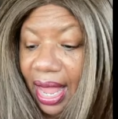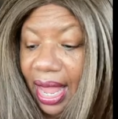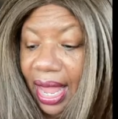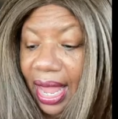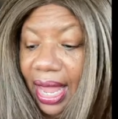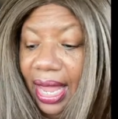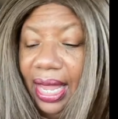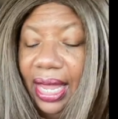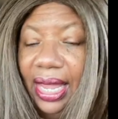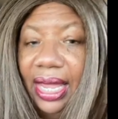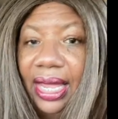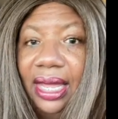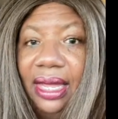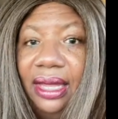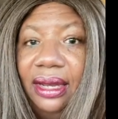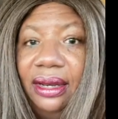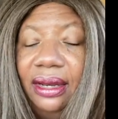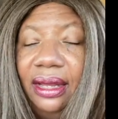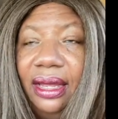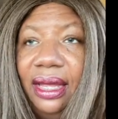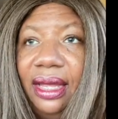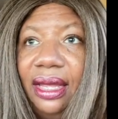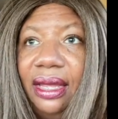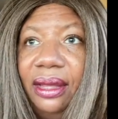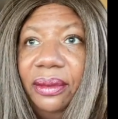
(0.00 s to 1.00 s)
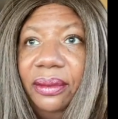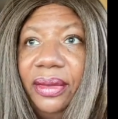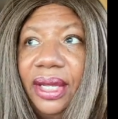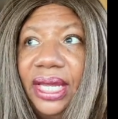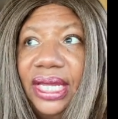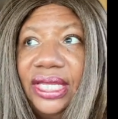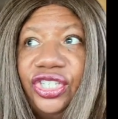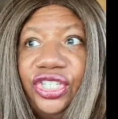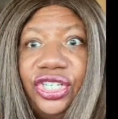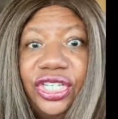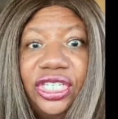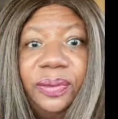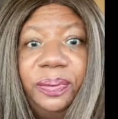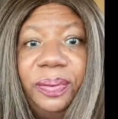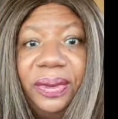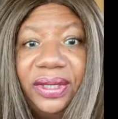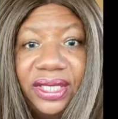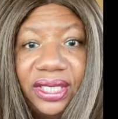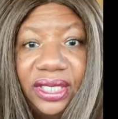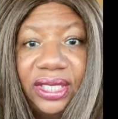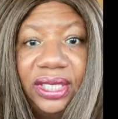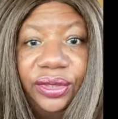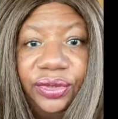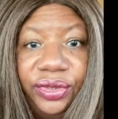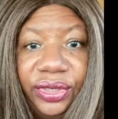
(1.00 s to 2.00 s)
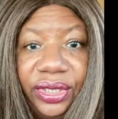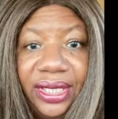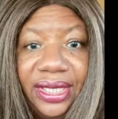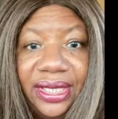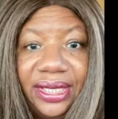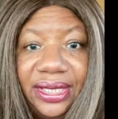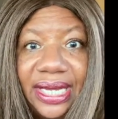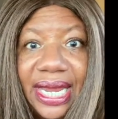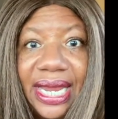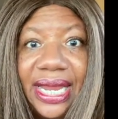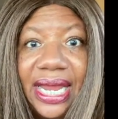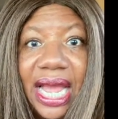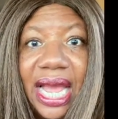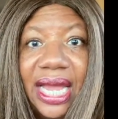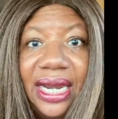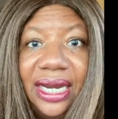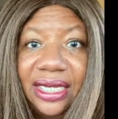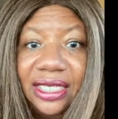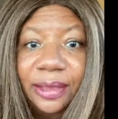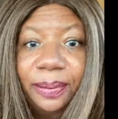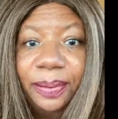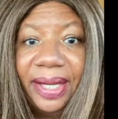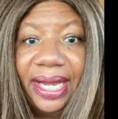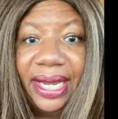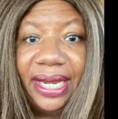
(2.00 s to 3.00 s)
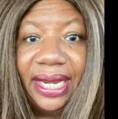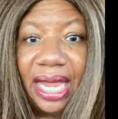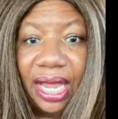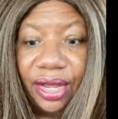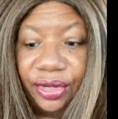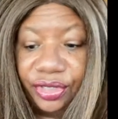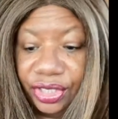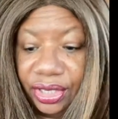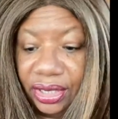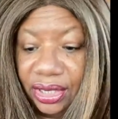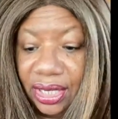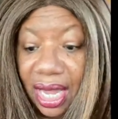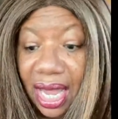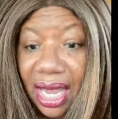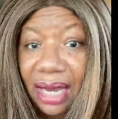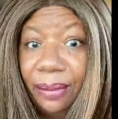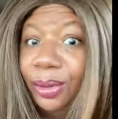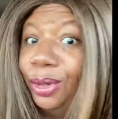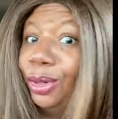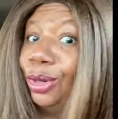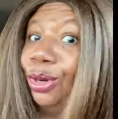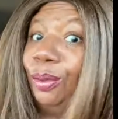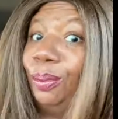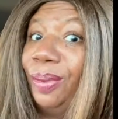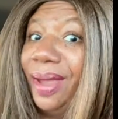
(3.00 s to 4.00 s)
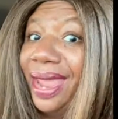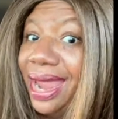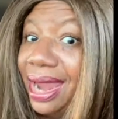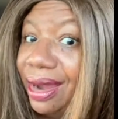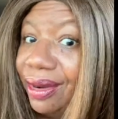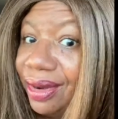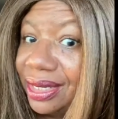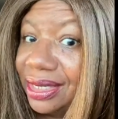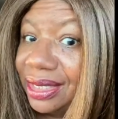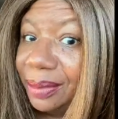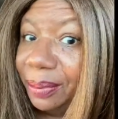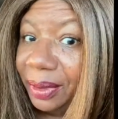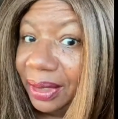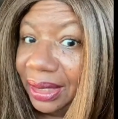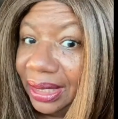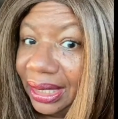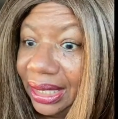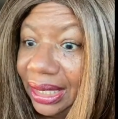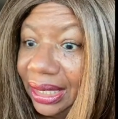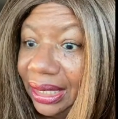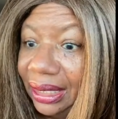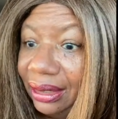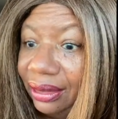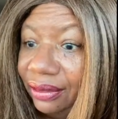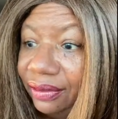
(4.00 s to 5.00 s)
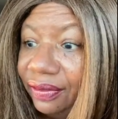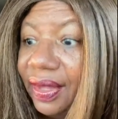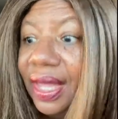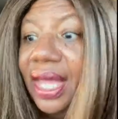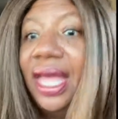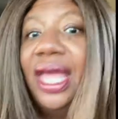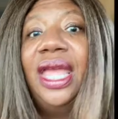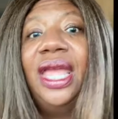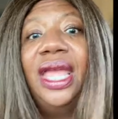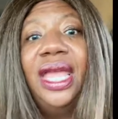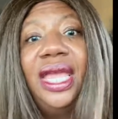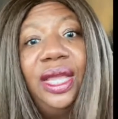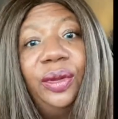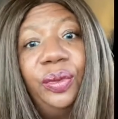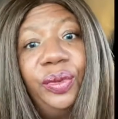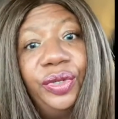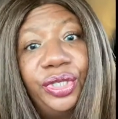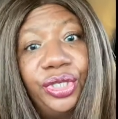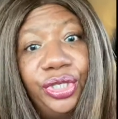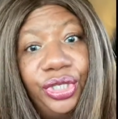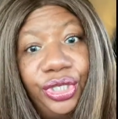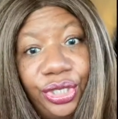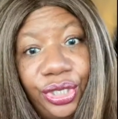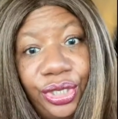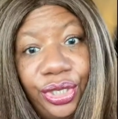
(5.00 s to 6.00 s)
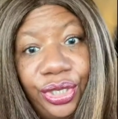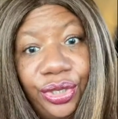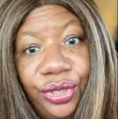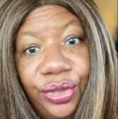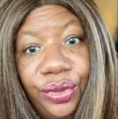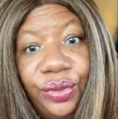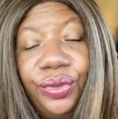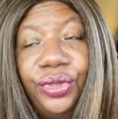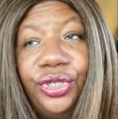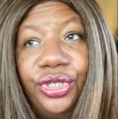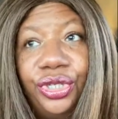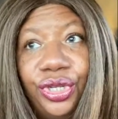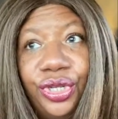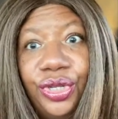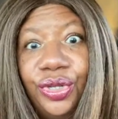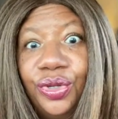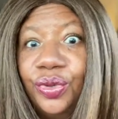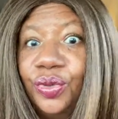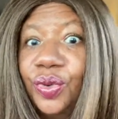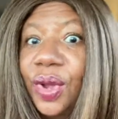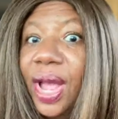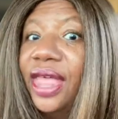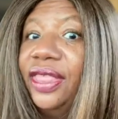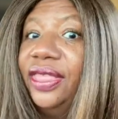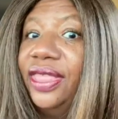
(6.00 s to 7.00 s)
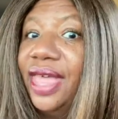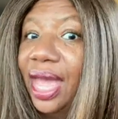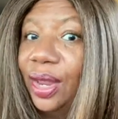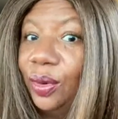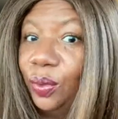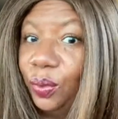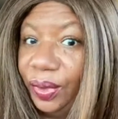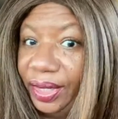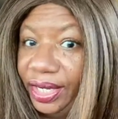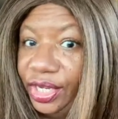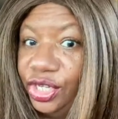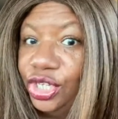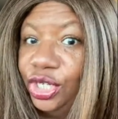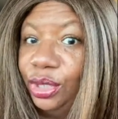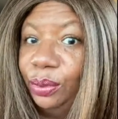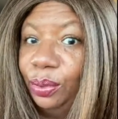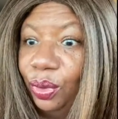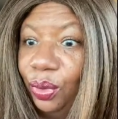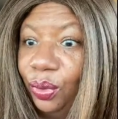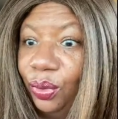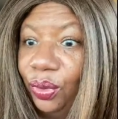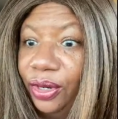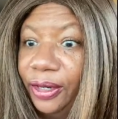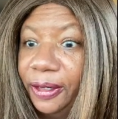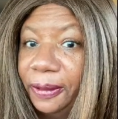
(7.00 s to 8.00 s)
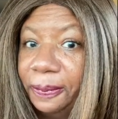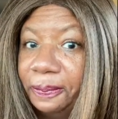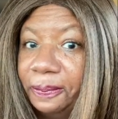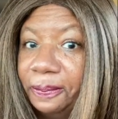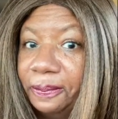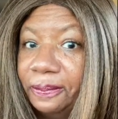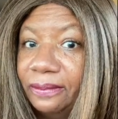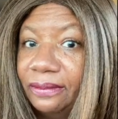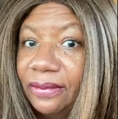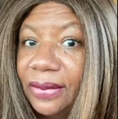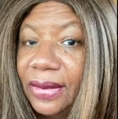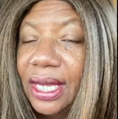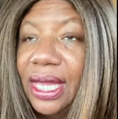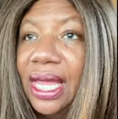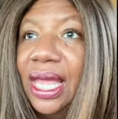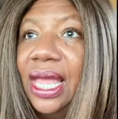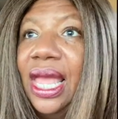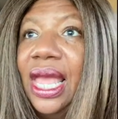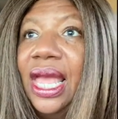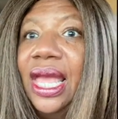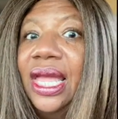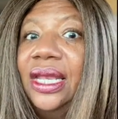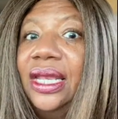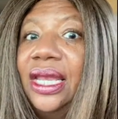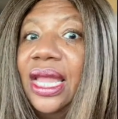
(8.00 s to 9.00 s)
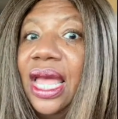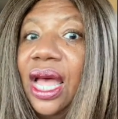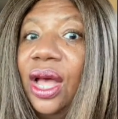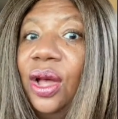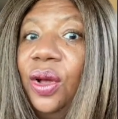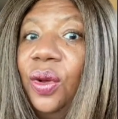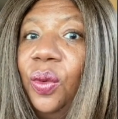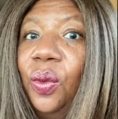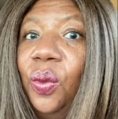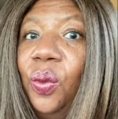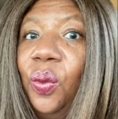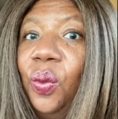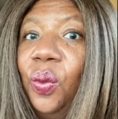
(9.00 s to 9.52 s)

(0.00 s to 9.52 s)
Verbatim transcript: and um, it's just still to this day unexplained how she died, but her parents believe it was due to that Ouija board. Now,